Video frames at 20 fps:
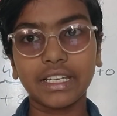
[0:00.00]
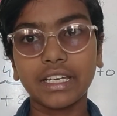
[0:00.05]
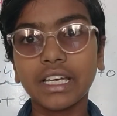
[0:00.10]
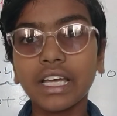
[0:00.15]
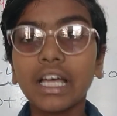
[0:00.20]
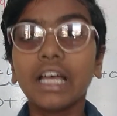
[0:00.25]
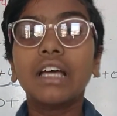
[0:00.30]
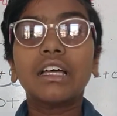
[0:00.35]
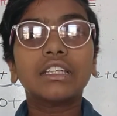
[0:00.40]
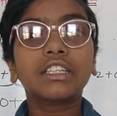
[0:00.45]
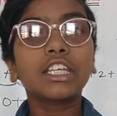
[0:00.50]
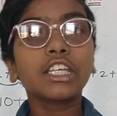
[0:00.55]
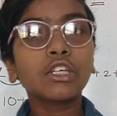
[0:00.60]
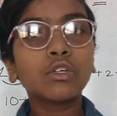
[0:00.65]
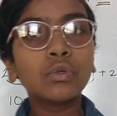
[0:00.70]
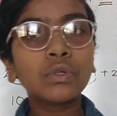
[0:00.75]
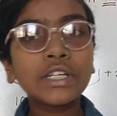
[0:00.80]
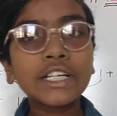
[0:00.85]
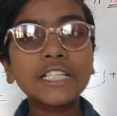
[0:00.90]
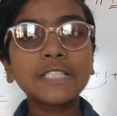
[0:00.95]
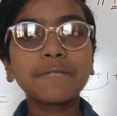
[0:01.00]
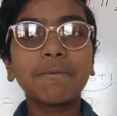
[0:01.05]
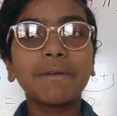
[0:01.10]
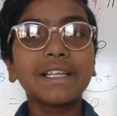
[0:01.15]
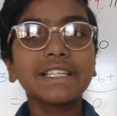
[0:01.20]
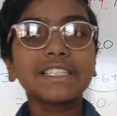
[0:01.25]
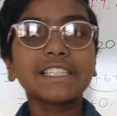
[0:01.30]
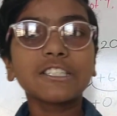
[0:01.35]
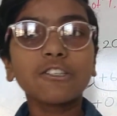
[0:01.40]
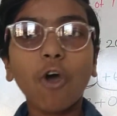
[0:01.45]
The units place is an
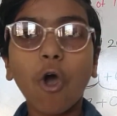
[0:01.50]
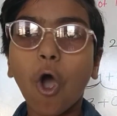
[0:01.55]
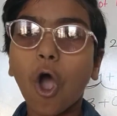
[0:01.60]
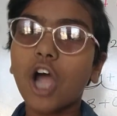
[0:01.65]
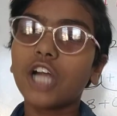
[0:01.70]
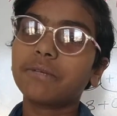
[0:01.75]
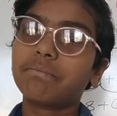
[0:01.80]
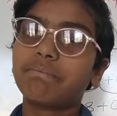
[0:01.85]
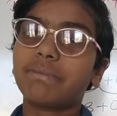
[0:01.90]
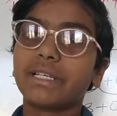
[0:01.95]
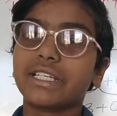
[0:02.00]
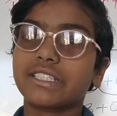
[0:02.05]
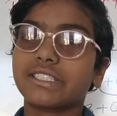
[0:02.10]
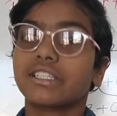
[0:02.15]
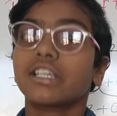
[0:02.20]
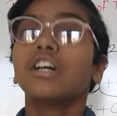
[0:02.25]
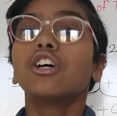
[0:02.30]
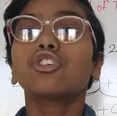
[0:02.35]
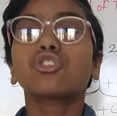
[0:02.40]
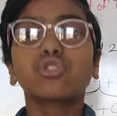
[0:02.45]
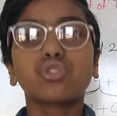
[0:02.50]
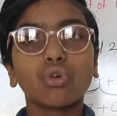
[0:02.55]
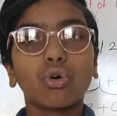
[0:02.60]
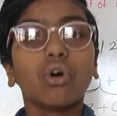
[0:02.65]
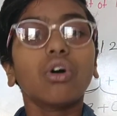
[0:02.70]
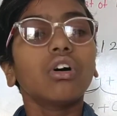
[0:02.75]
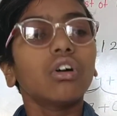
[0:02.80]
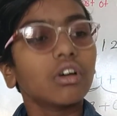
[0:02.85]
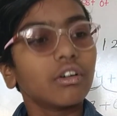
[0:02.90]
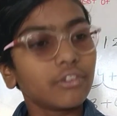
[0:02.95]
odd place. So,
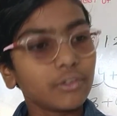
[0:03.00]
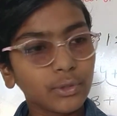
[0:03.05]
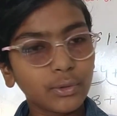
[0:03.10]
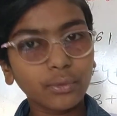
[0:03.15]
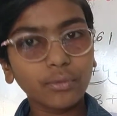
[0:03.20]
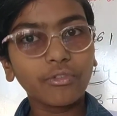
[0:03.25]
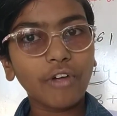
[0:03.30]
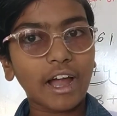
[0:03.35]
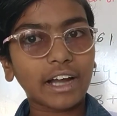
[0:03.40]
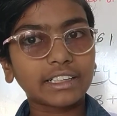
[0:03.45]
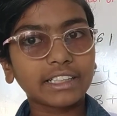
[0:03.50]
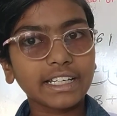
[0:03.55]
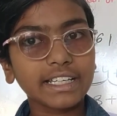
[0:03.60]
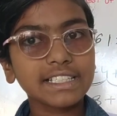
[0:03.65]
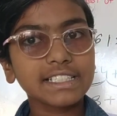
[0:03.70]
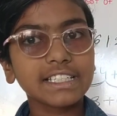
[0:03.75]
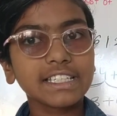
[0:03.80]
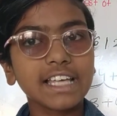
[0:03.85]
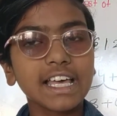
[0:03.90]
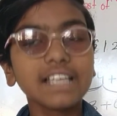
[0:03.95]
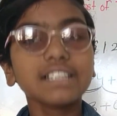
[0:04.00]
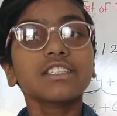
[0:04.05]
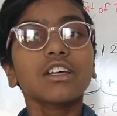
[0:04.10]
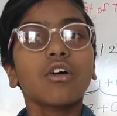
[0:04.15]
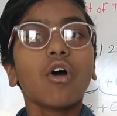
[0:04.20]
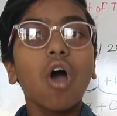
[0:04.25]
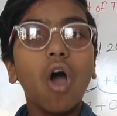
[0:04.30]
do factorize it as odd,